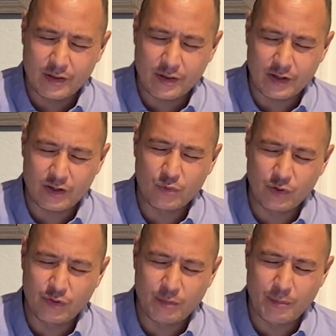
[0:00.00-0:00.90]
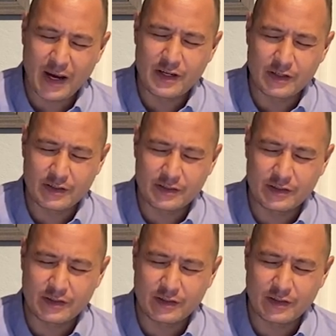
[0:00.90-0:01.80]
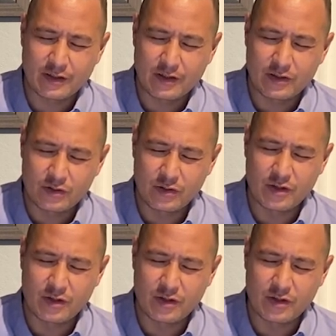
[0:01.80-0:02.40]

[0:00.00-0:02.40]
that you will remind us to